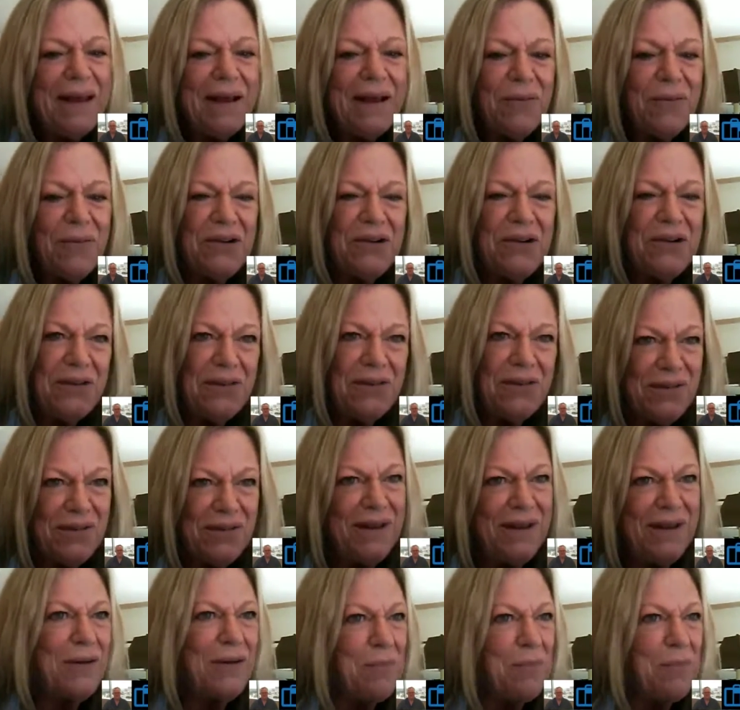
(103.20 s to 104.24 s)
which is,
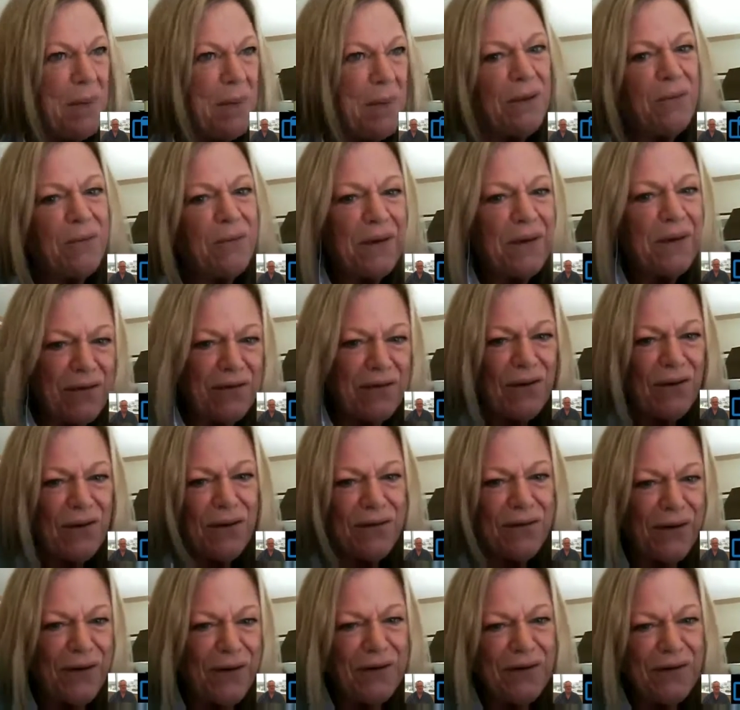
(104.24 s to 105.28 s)
big with the
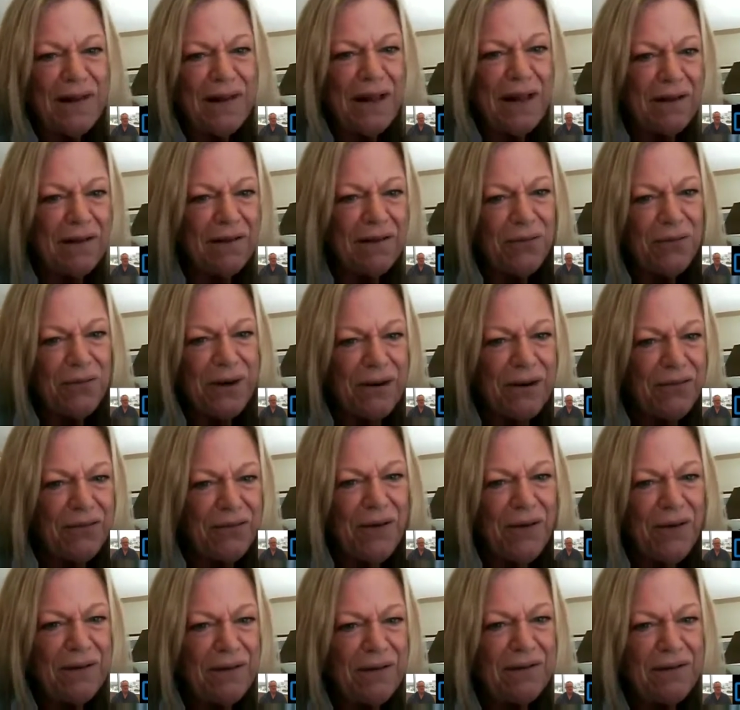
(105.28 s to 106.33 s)
surfers, lots of
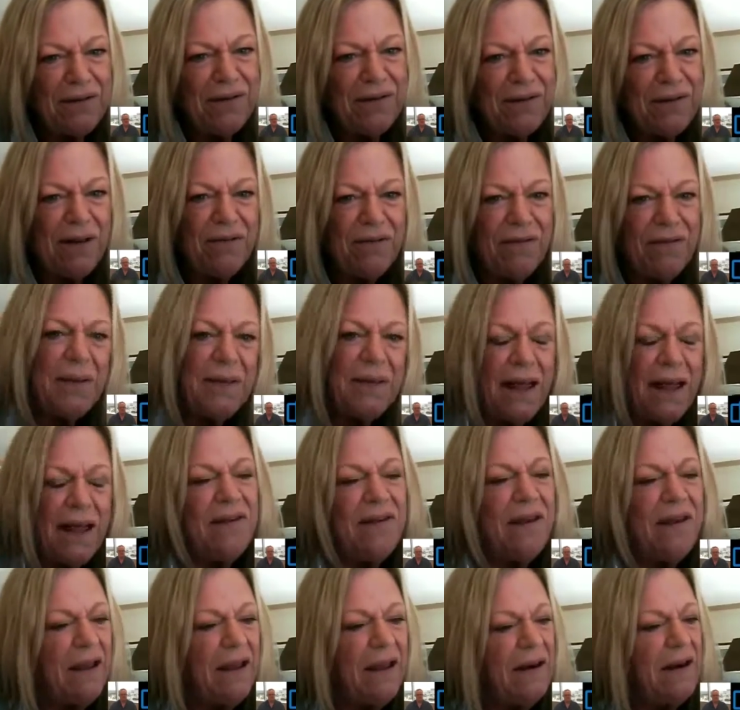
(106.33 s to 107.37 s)
restaurants and stuff. But that's
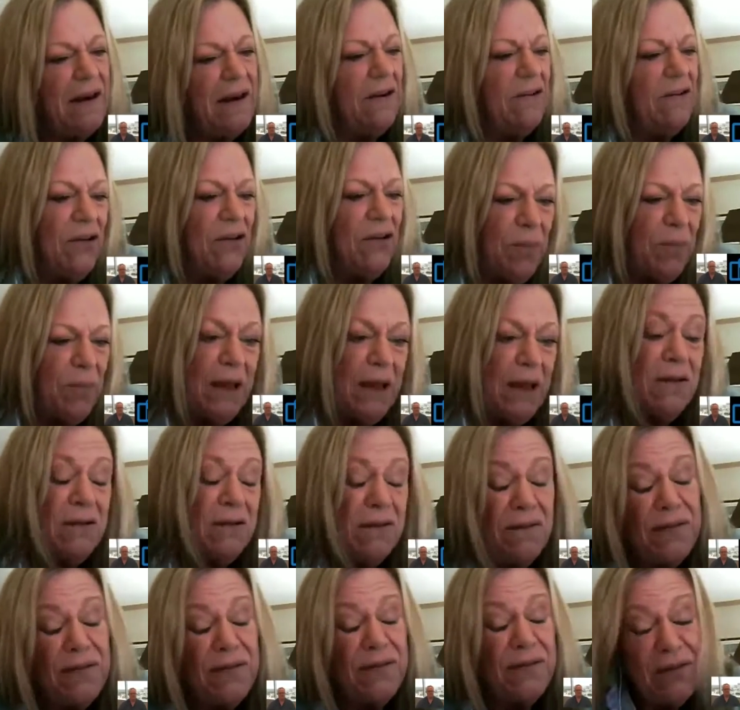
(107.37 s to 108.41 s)
handy too, because
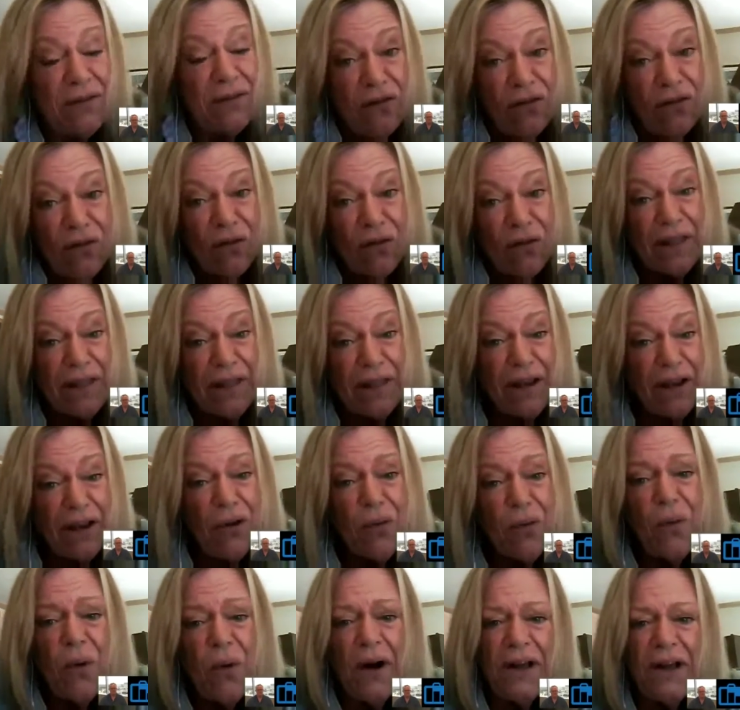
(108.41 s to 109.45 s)
if that's the sort of thing
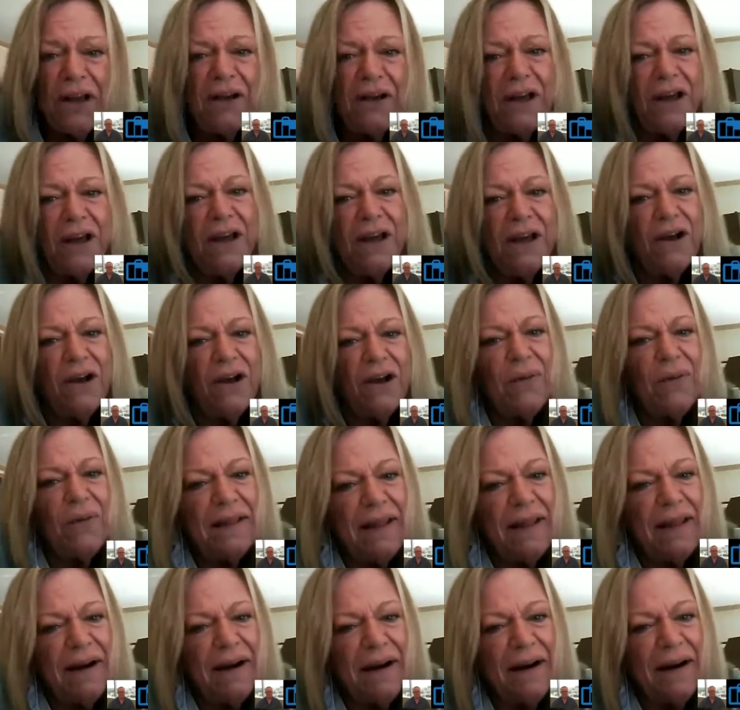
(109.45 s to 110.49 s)
you want, you can go
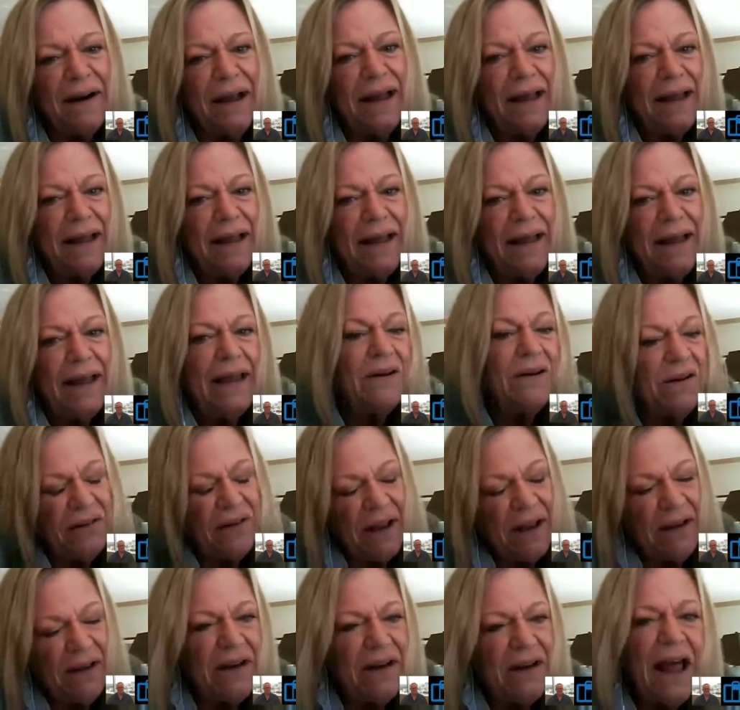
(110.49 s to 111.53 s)
right there. It
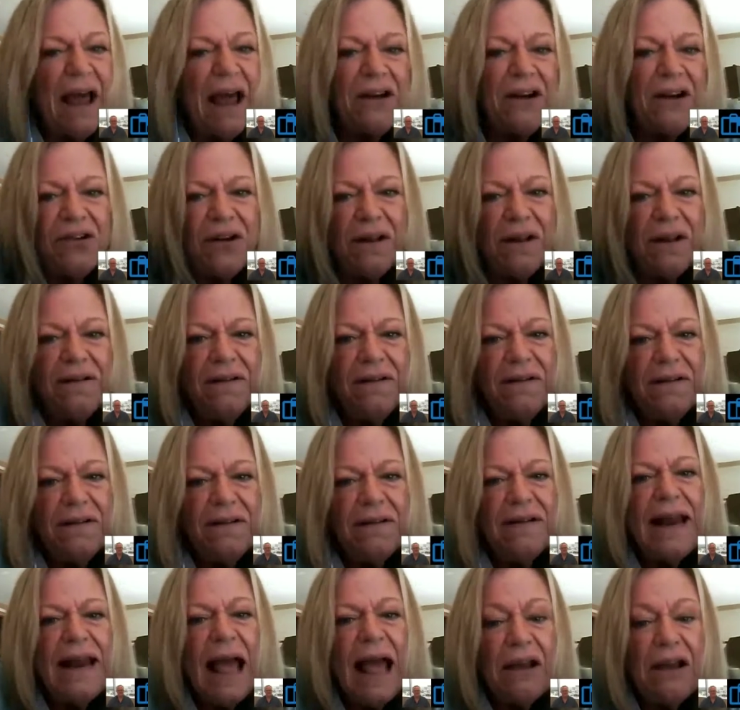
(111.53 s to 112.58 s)
also has a
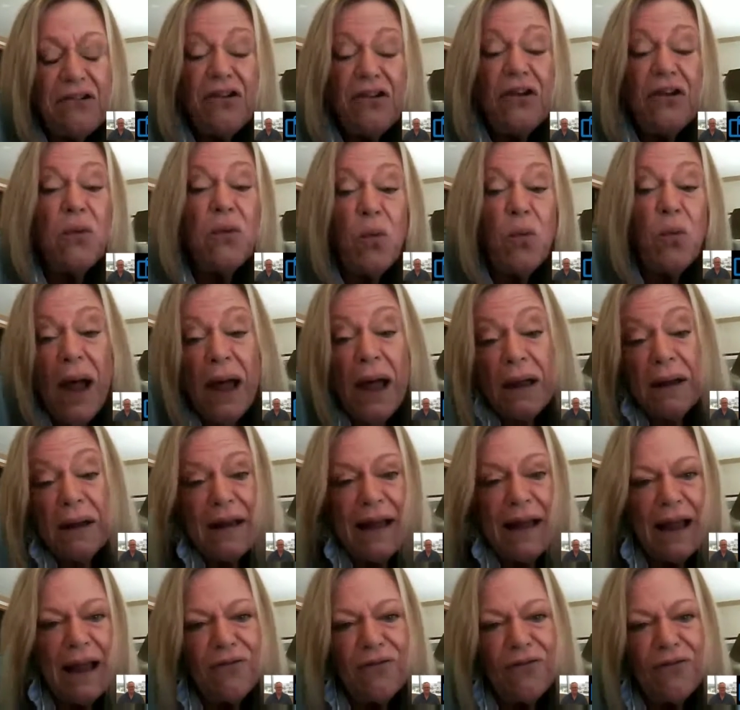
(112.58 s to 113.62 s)
national
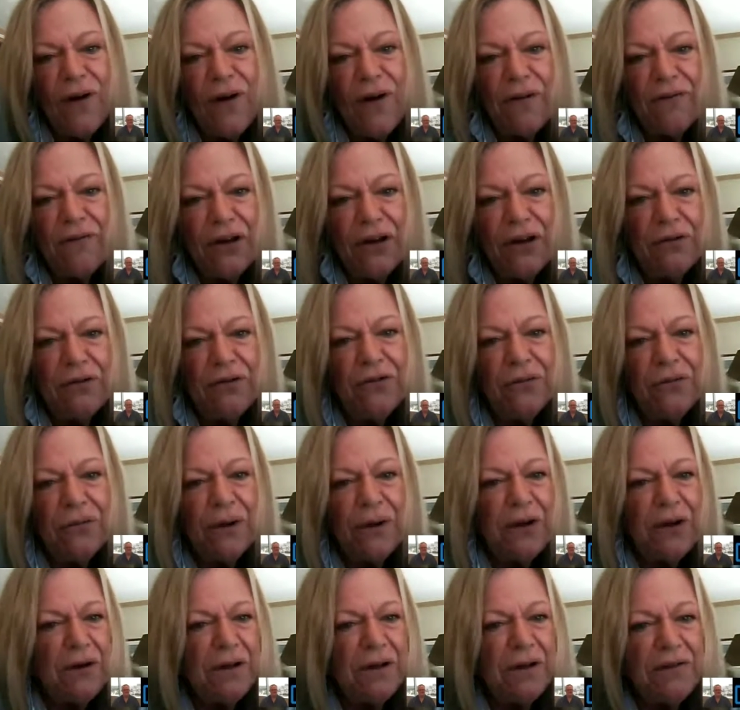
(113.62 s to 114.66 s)
wildlife refuge
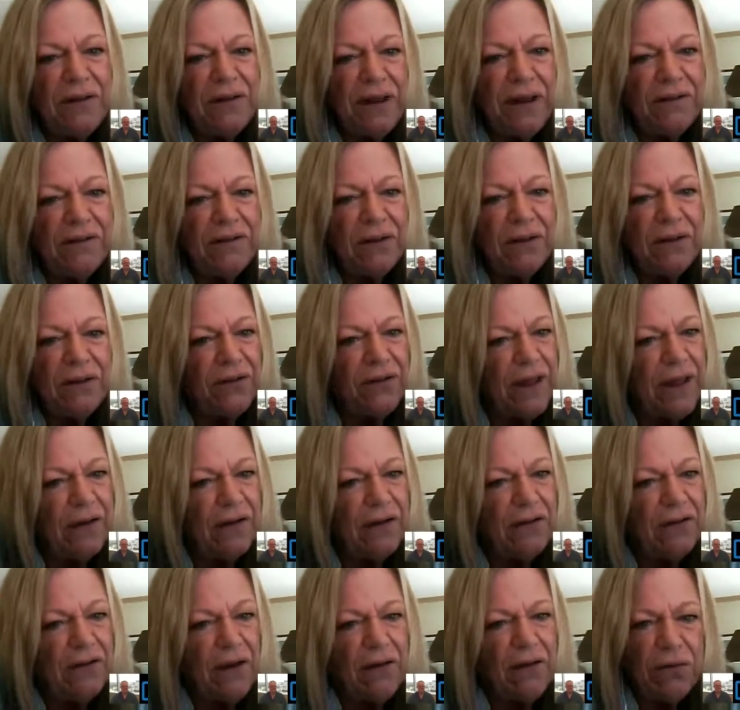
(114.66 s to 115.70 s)
where you can see such
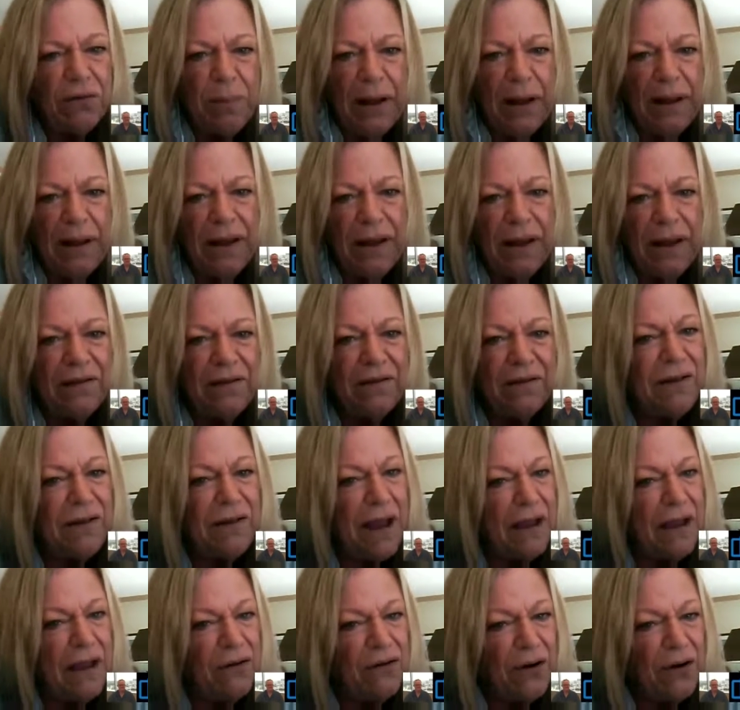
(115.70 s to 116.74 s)
things as pelicans
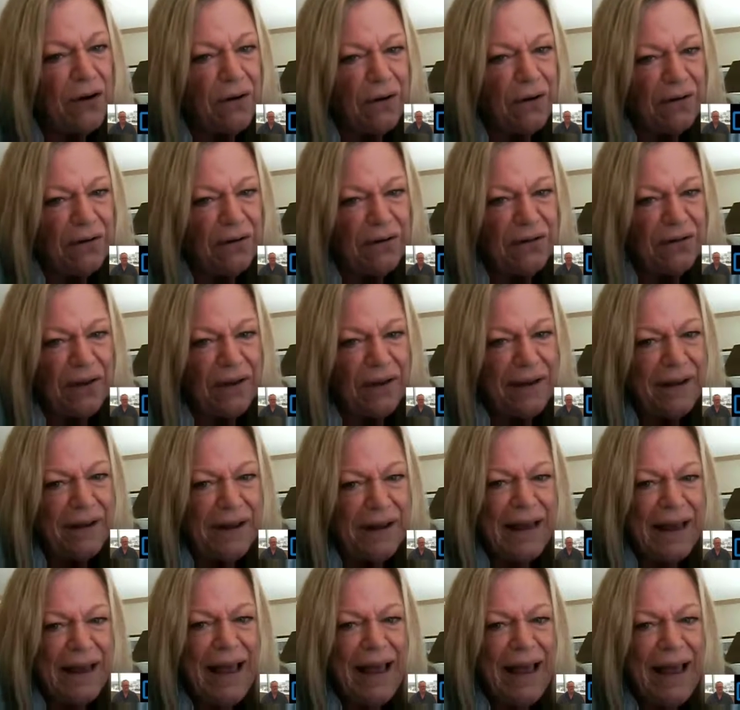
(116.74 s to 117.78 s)
and turtles.
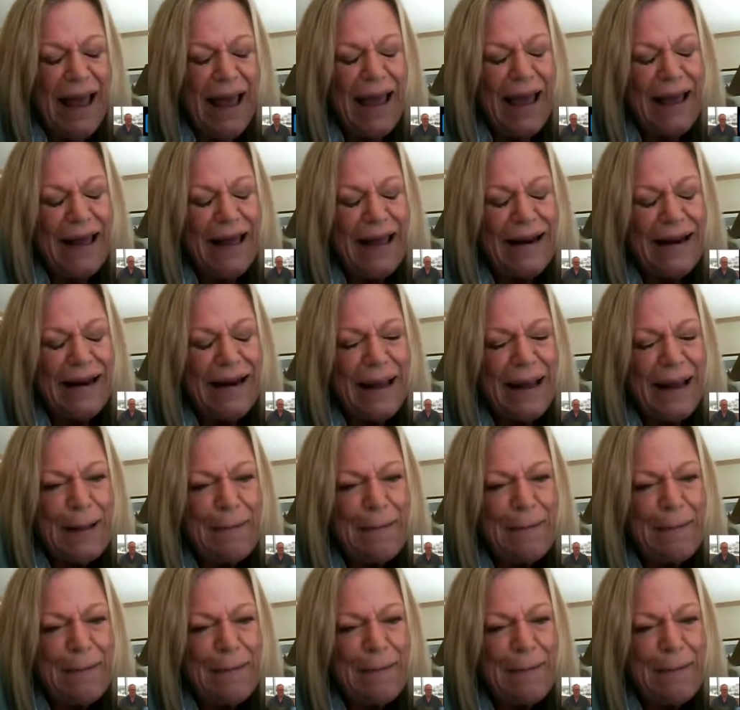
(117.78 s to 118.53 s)
And